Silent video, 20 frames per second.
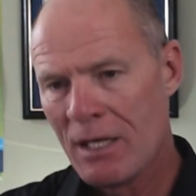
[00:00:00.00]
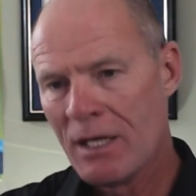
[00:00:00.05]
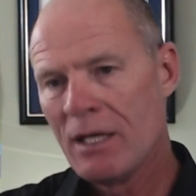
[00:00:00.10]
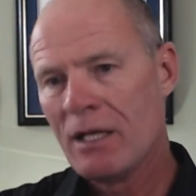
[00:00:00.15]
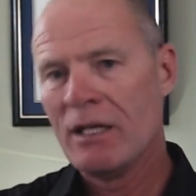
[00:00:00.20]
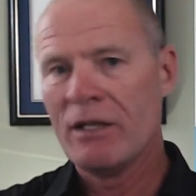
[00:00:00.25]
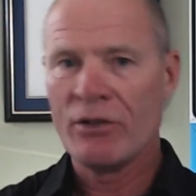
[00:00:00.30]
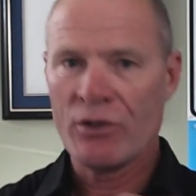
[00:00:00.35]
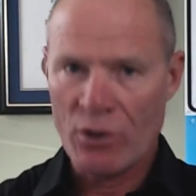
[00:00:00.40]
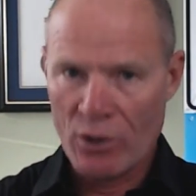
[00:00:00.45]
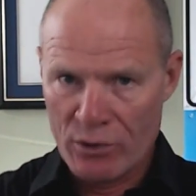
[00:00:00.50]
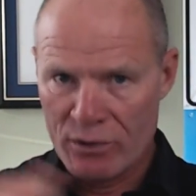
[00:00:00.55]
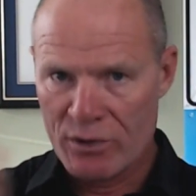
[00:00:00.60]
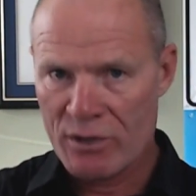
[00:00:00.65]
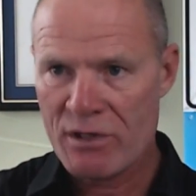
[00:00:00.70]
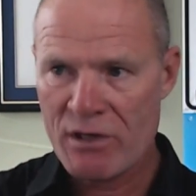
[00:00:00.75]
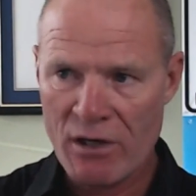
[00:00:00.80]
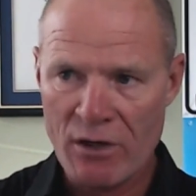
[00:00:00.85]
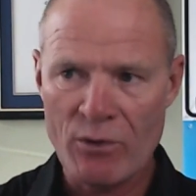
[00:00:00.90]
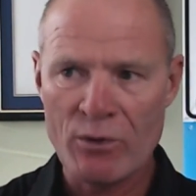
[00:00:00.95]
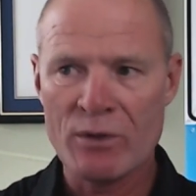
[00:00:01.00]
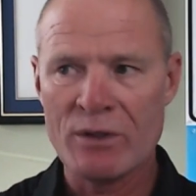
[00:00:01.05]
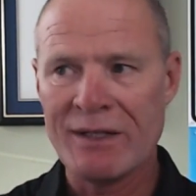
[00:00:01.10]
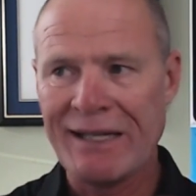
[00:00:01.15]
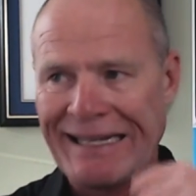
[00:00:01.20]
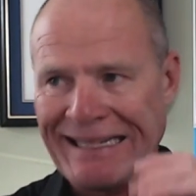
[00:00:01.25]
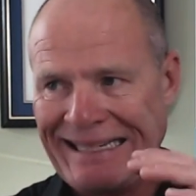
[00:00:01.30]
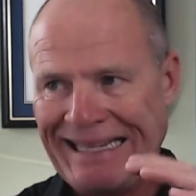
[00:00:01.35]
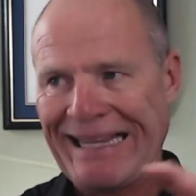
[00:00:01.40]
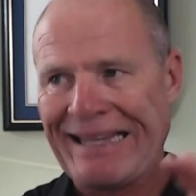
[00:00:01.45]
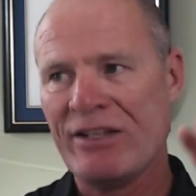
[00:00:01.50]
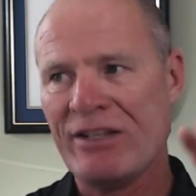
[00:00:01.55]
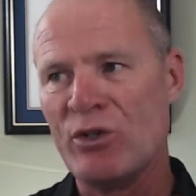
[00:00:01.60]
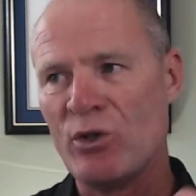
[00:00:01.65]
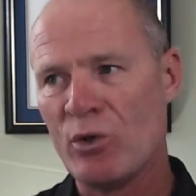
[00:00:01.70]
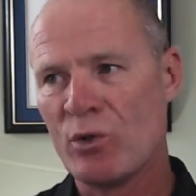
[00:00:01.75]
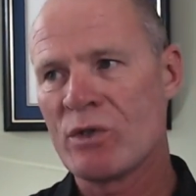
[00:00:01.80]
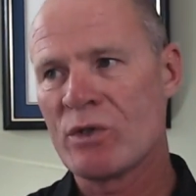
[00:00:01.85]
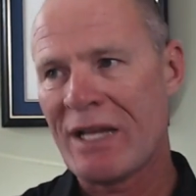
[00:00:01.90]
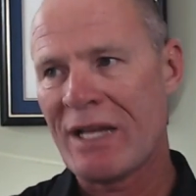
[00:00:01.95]
and turn the steering wheel and get
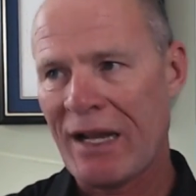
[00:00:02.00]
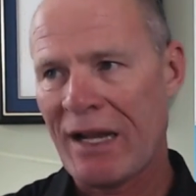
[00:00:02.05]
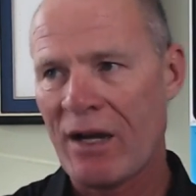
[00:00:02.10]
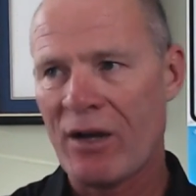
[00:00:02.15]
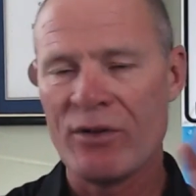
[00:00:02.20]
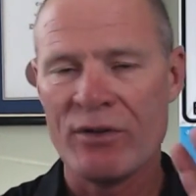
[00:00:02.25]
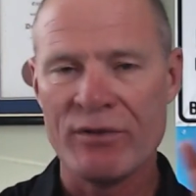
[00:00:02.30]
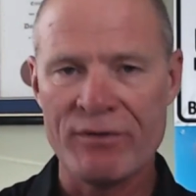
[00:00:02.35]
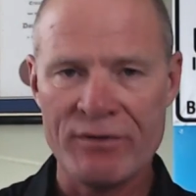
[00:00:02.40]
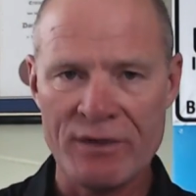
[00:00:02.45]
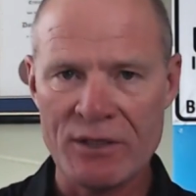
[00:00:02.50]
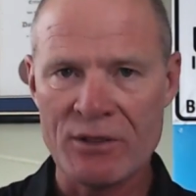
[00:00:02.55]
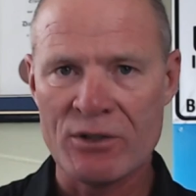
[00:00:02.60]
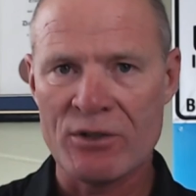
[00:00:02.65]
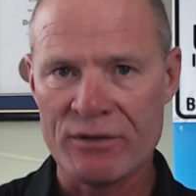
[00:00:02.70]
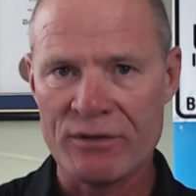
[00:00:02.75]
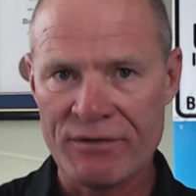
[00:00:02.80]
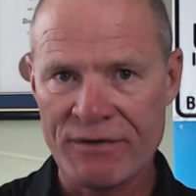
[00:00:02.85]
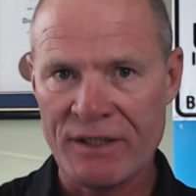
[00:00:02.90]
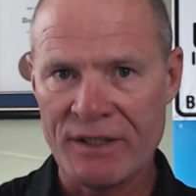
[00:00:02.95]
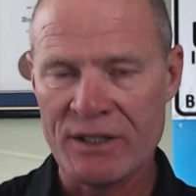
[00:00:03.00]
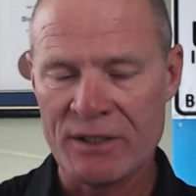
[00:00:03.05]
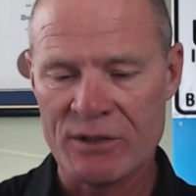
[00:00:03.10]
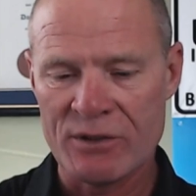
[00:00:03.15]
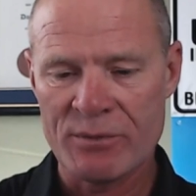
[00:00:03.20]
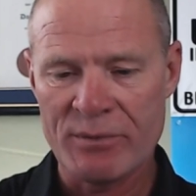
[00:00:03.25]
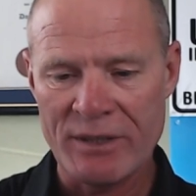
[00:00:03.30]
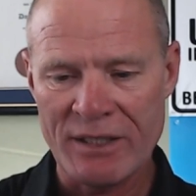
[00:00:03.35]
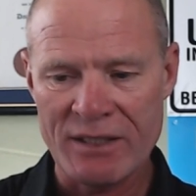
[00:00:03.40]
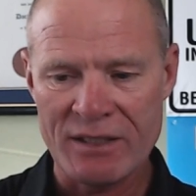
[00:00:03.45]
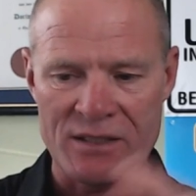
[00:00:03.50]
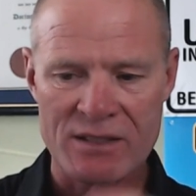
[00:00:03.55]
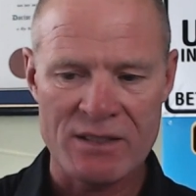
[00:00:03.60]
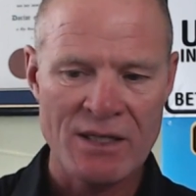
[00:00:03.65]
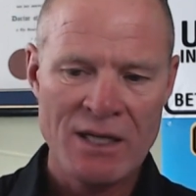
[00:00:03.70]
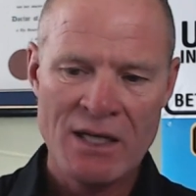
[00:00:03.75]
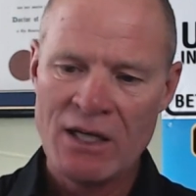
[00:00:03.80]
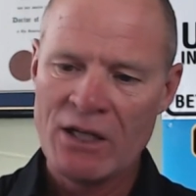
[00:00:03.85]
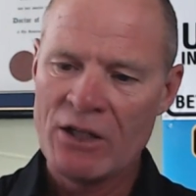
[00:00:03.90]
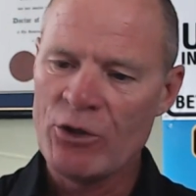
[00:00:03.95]
used to how the vehicle feels, because
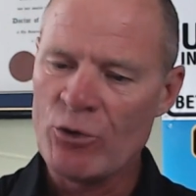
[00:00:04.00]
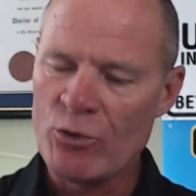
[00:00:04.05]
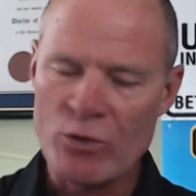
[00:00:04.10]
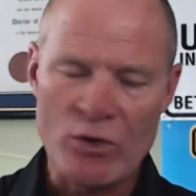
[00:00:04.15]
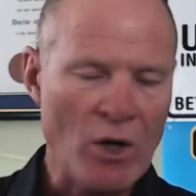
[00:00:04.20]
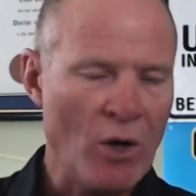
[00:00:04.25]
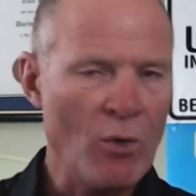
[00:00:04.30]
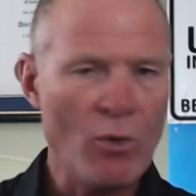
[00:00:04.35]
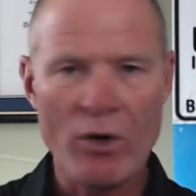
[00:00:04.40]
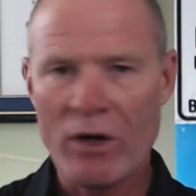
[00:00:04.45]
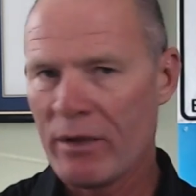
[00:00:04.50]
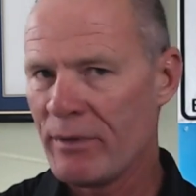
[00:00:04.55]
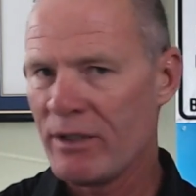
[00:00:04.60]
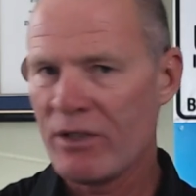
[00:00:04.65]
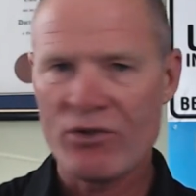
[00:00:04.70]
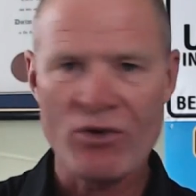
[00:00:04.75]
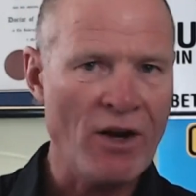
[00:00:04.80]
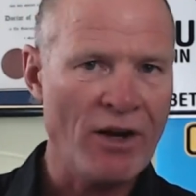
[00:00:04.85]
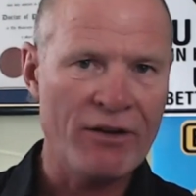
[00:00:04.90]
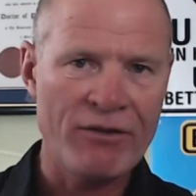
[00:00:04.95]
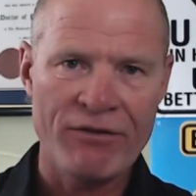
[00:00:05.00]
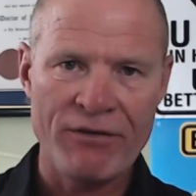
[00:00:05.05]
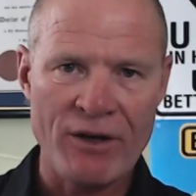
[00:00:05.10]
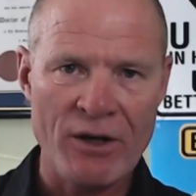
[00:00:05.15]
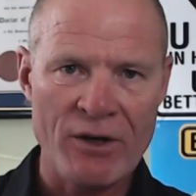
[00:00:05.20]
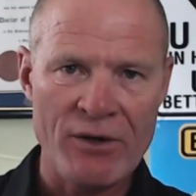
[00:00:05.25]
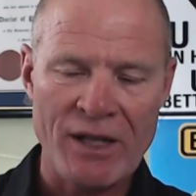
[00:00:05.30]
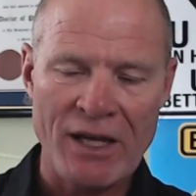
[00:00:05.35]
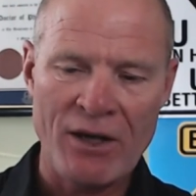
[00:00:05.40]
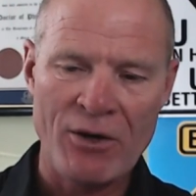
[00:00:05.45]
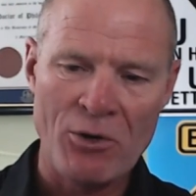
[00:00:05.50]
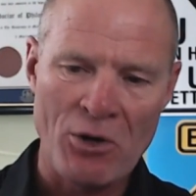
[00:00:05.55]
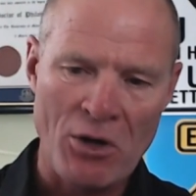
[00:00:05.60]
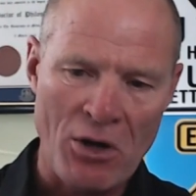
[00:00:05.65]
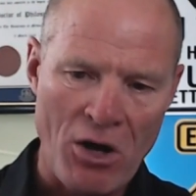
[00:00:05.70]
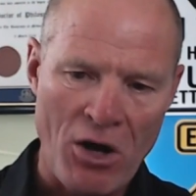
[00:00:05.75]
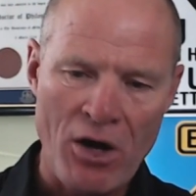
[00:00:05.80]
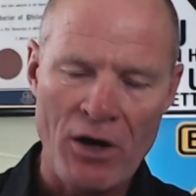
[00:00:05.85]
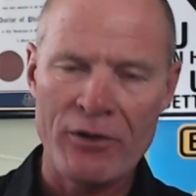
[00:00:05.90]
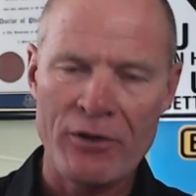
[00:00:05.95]
you don't want to be trying to figure that out
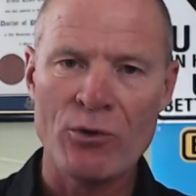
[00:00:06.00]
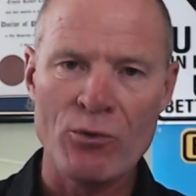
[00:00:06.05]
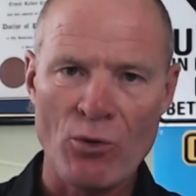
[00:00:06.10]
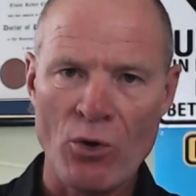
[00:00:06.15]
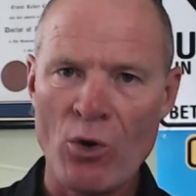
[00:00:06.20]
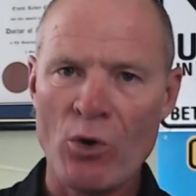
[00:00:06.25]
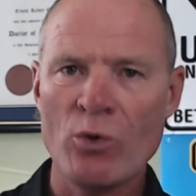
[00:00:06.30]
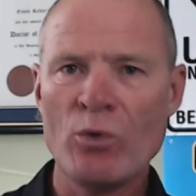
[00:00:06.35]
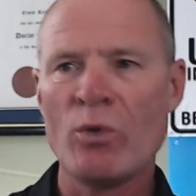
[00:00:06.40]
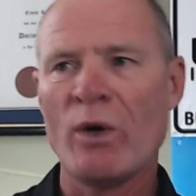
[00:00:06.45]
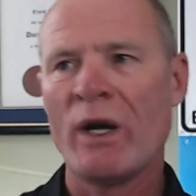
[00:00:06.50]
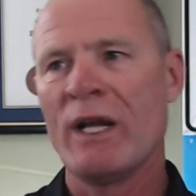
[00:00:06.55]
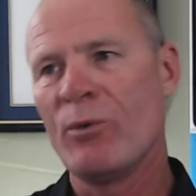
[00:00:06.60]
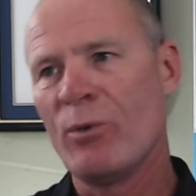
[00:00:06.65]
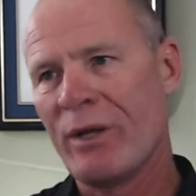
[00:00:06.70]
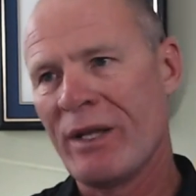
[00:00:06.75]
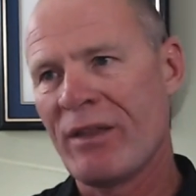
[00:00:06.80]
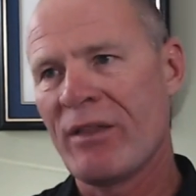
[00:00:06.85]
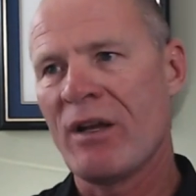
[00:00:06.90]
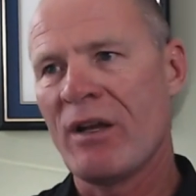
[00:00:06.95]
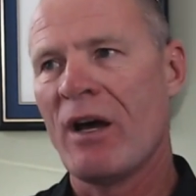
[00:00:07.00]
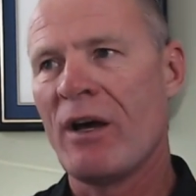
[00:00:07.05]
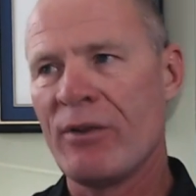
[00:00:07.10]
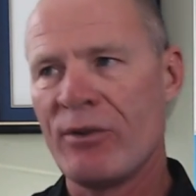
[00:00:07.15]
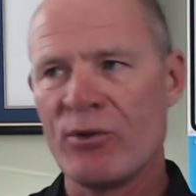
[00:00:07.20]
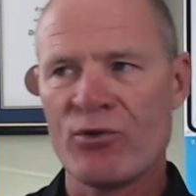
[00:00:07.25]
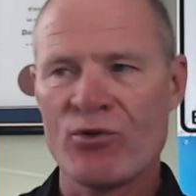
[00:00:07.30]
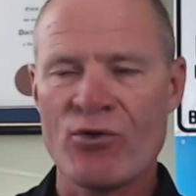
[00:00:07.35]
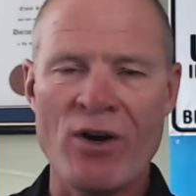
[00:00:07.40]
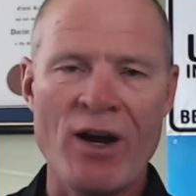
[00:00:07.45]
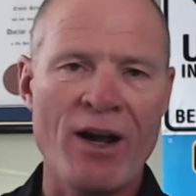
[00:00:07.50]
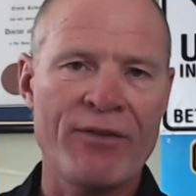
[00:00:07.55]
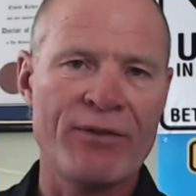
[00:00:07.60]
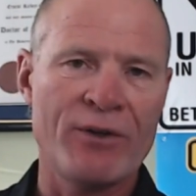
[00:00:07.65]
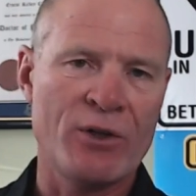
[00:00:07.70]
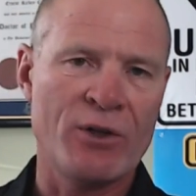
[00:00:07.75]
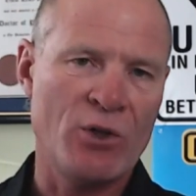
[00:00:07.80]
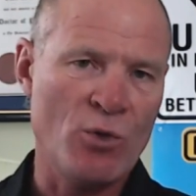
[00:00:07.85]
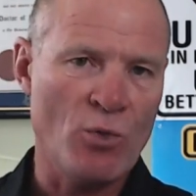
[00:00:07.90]
on the roadway with other traffic.